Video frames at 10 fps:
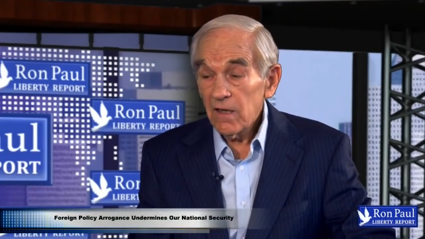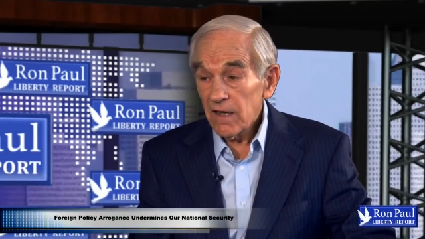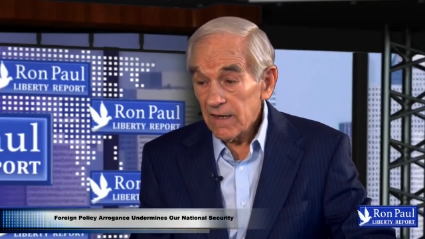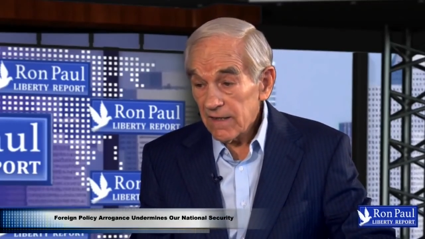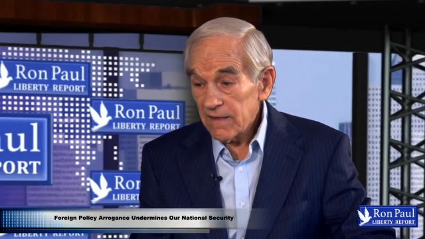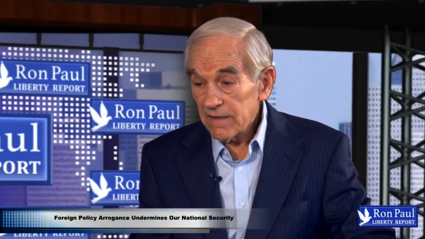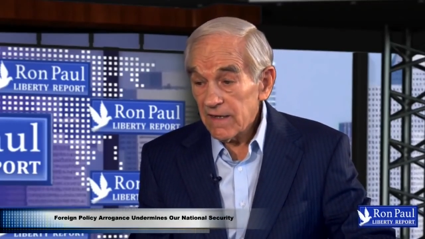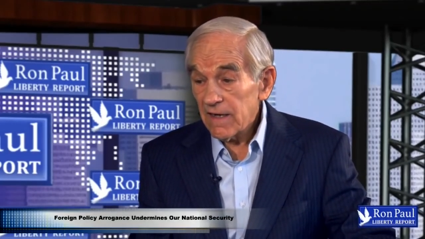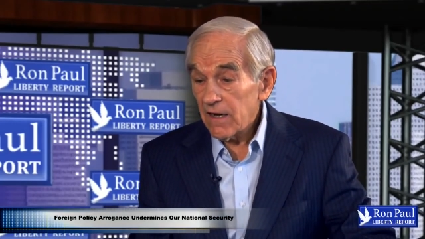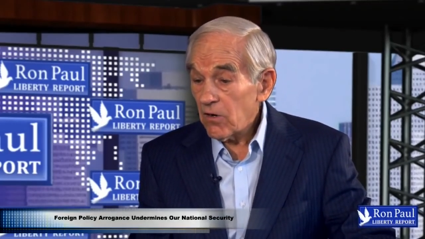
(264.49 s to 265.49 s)
And
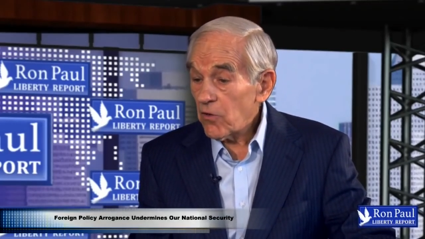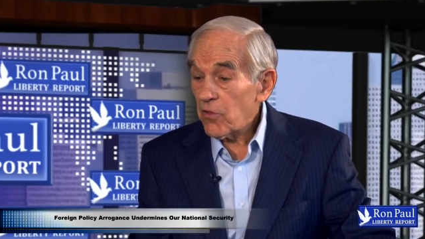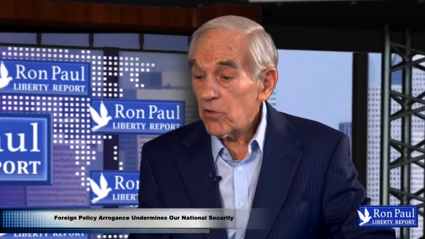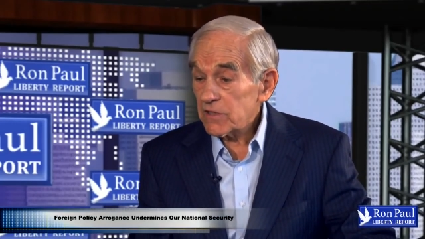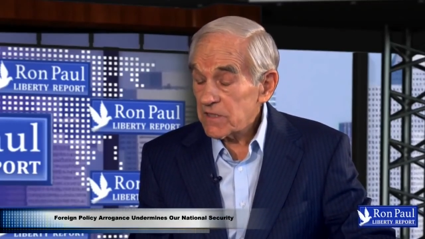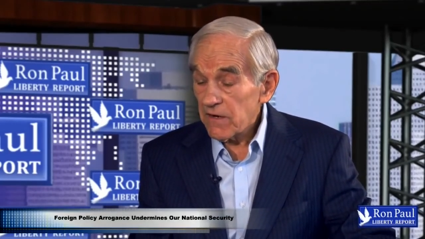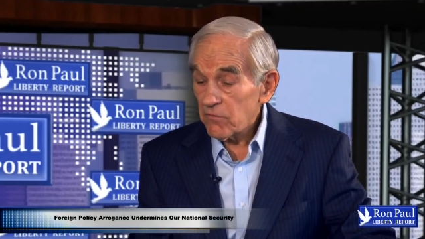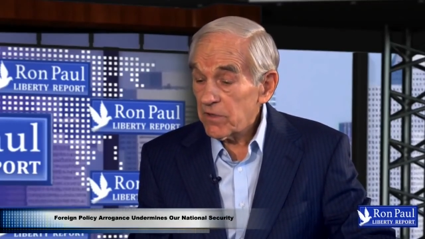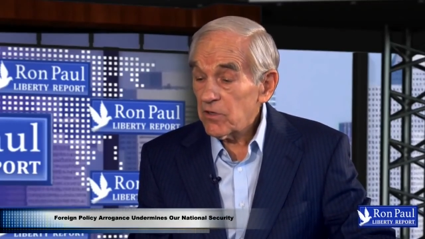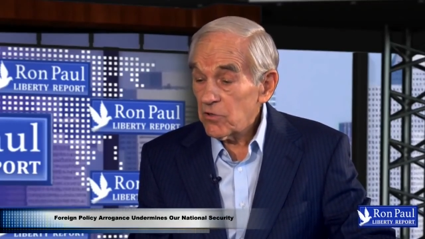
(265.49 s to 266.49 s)
although it's
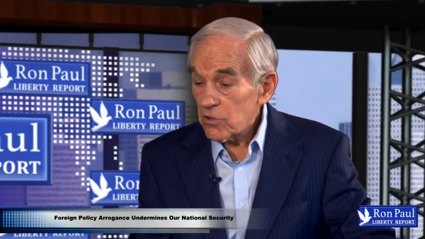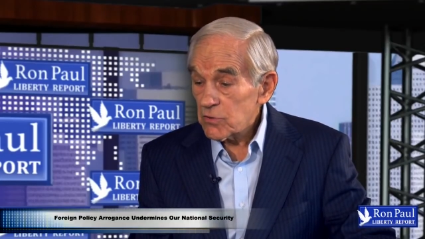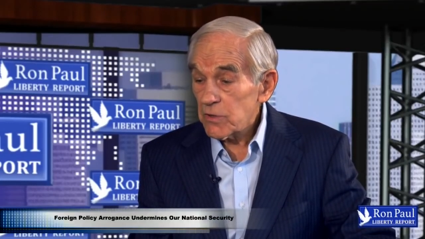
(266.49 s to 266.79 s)
never in the news,